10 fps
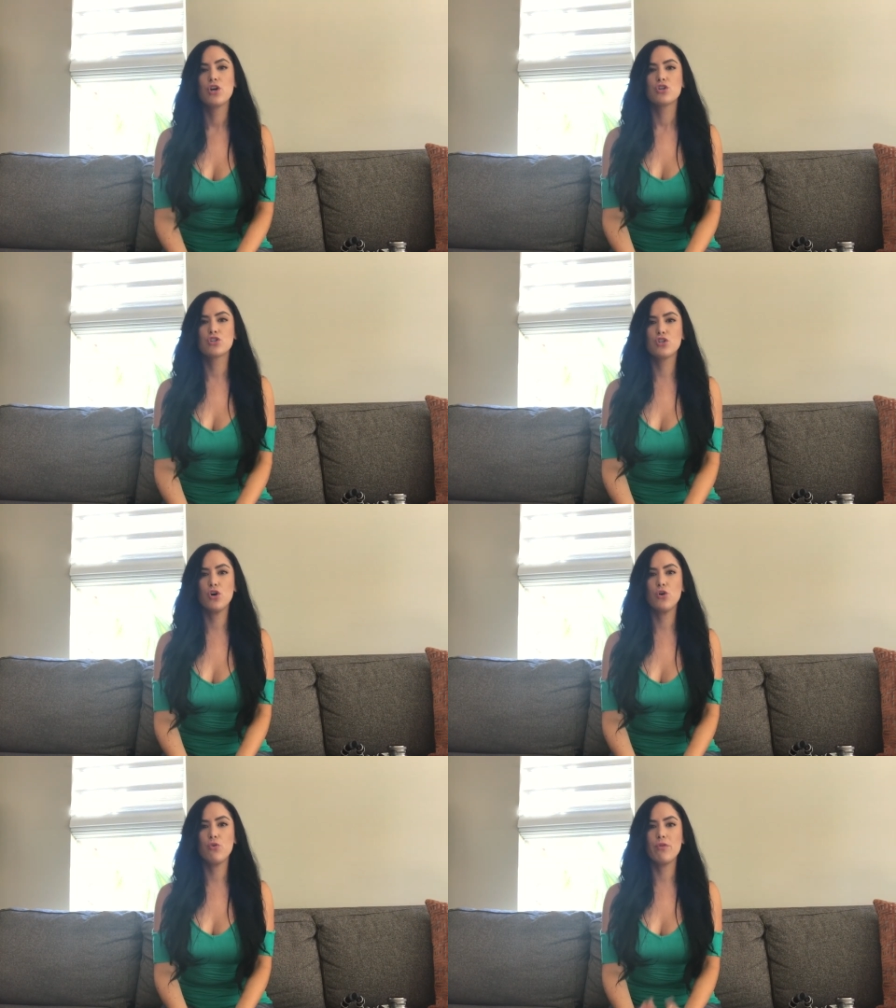
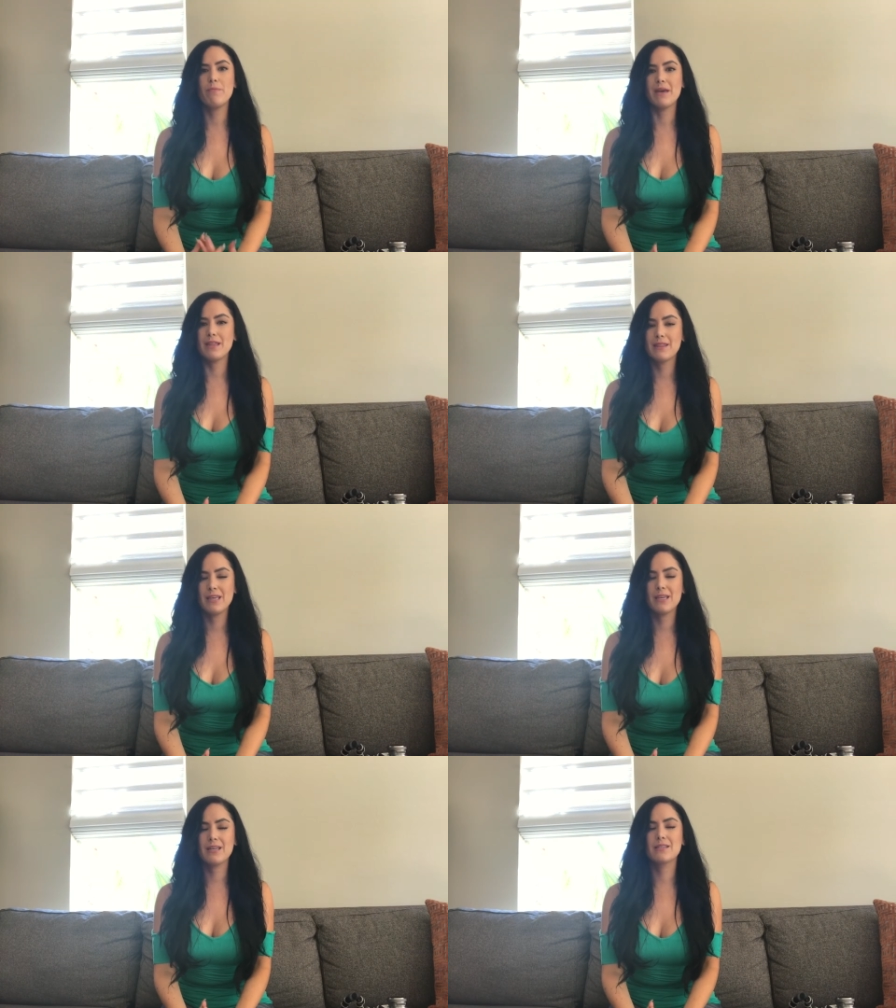So the main
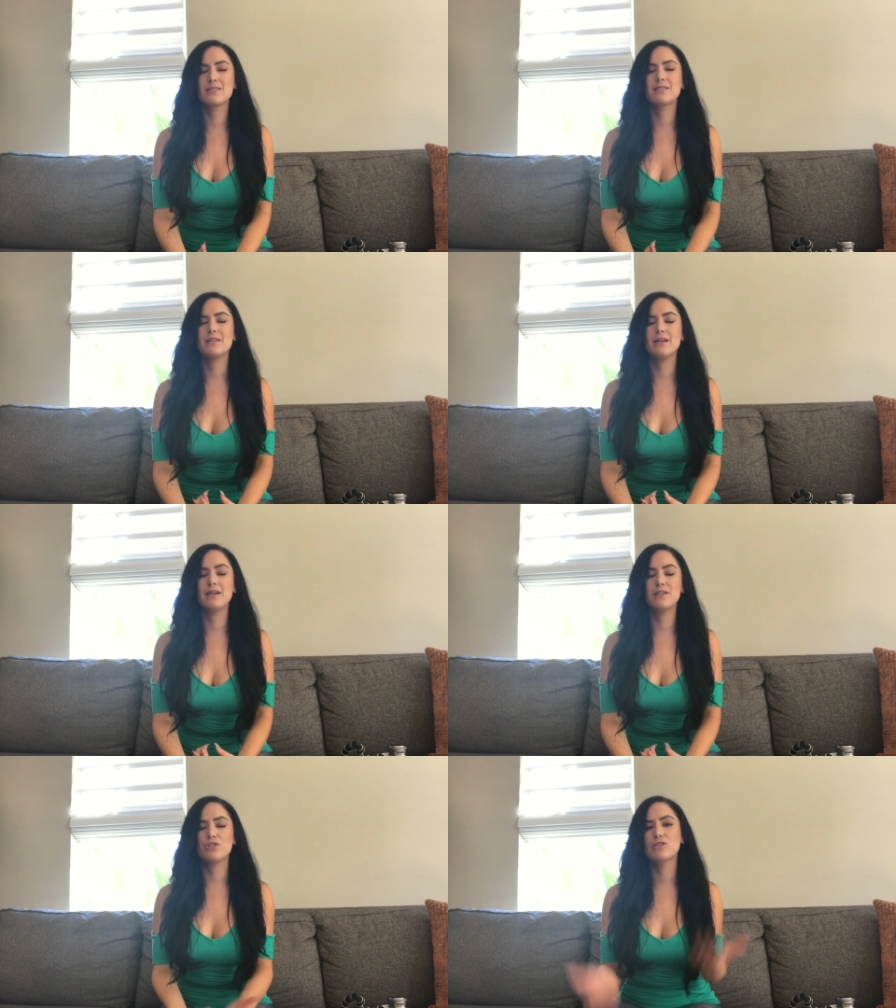thing is
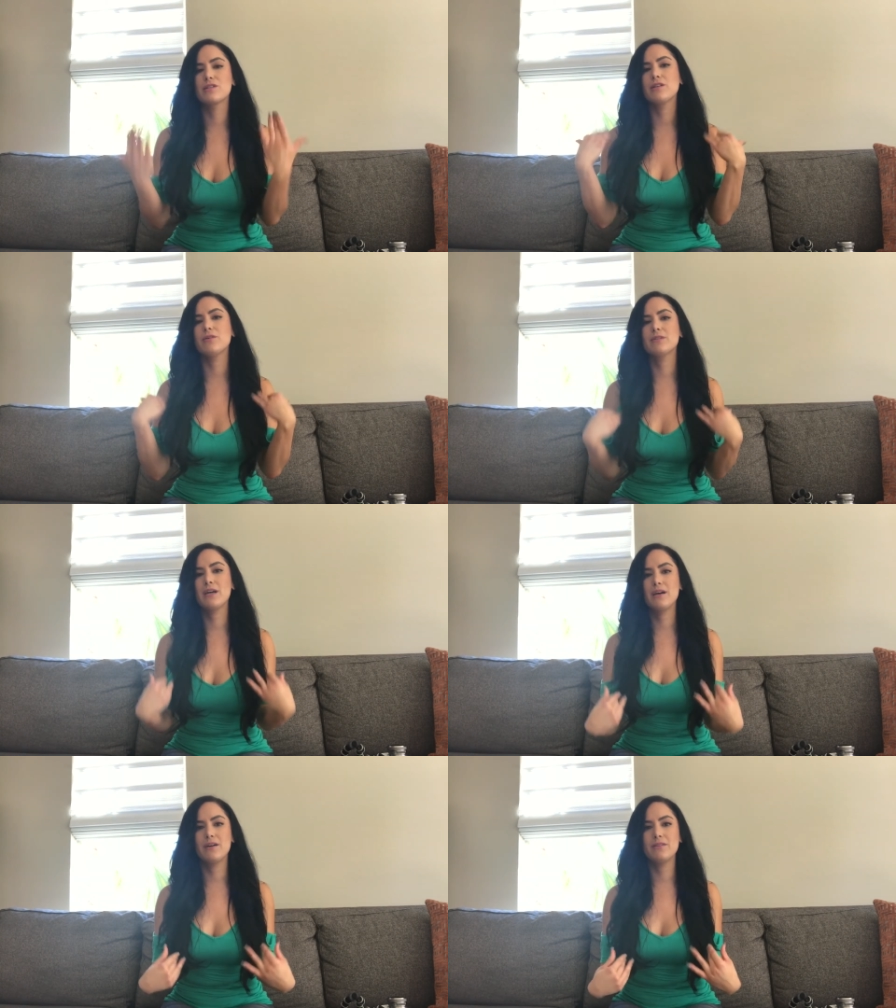to just slow
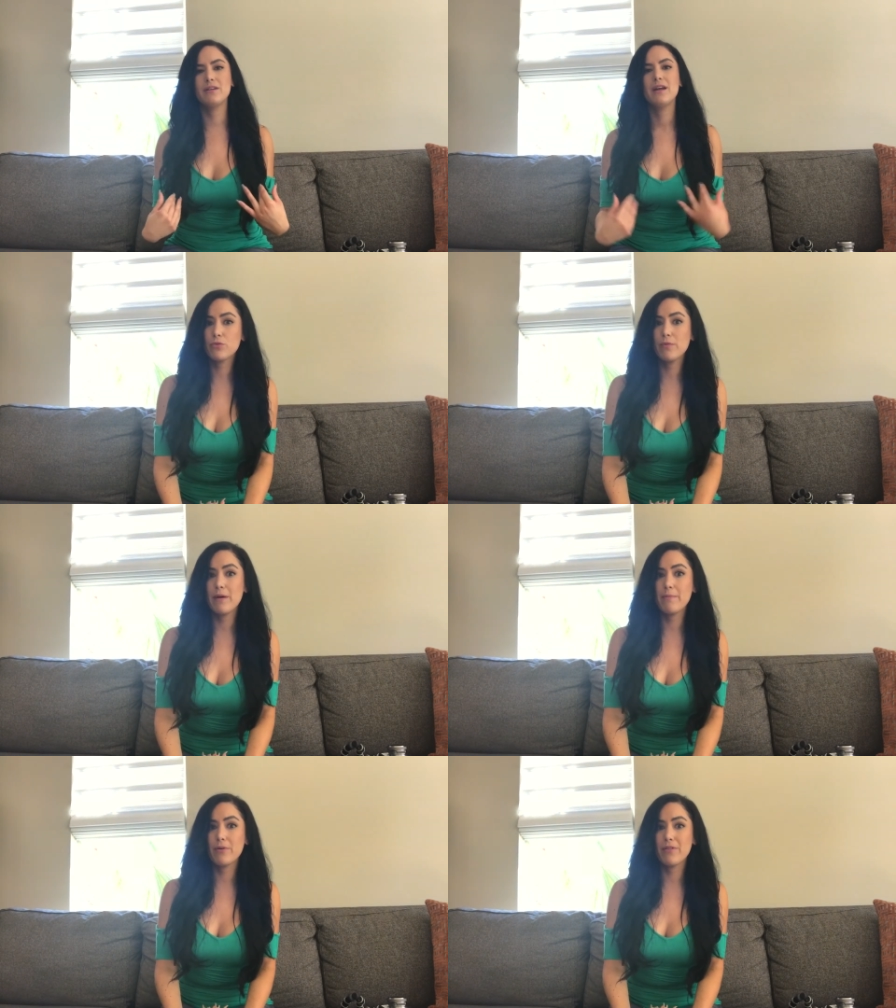down.
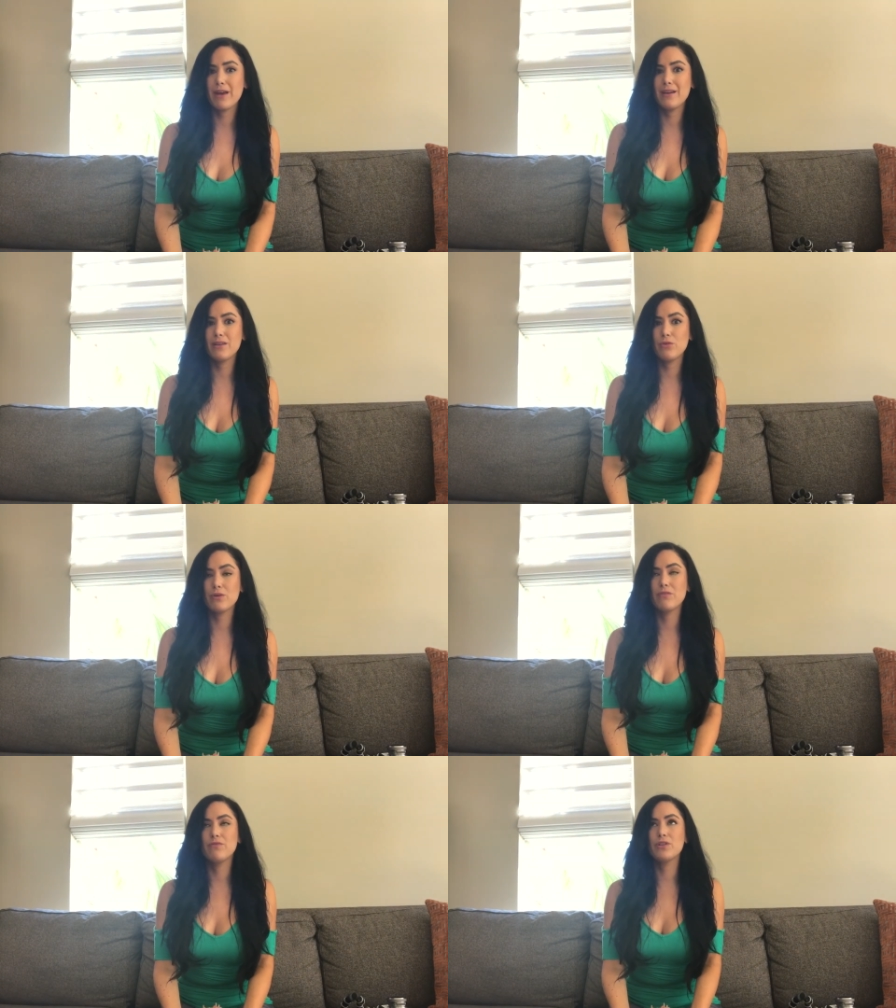Remember that you
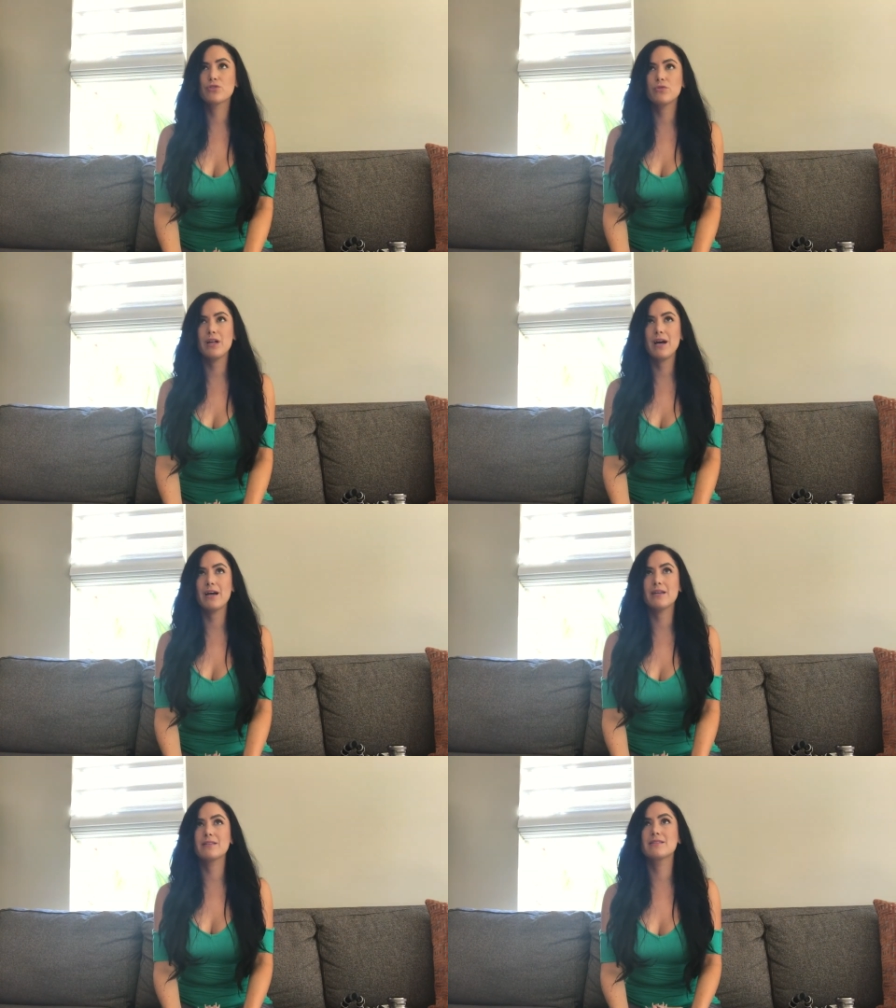can
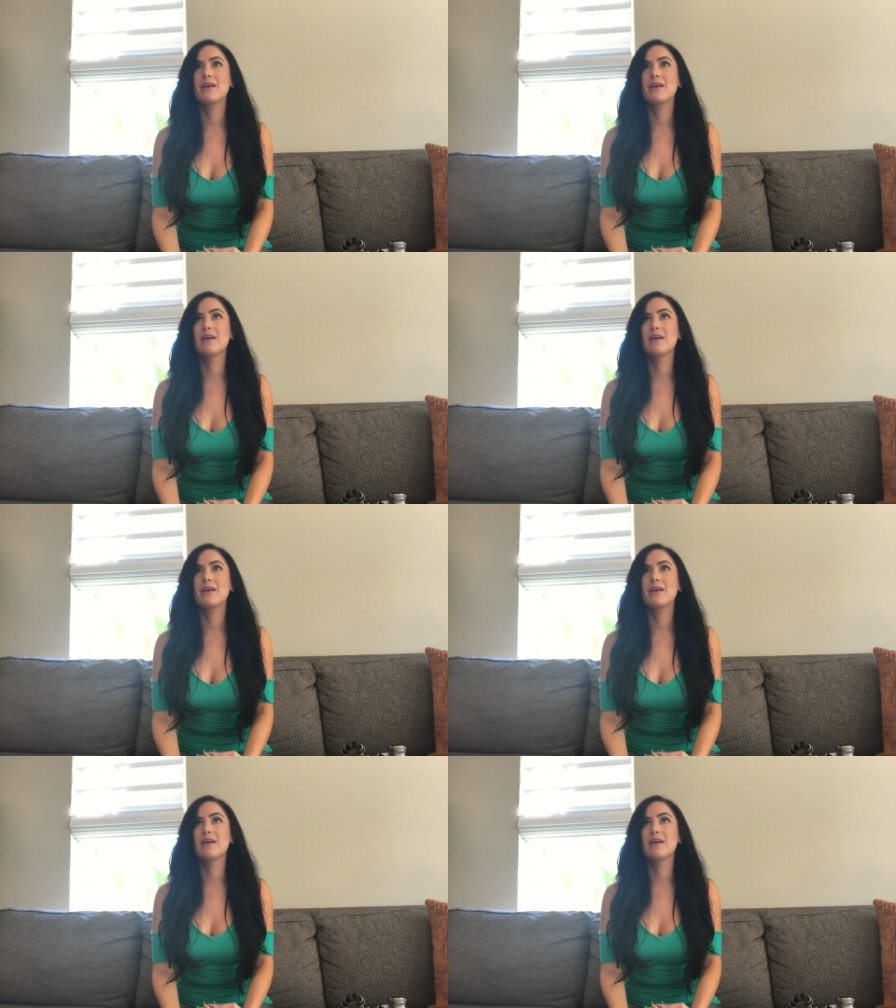visualize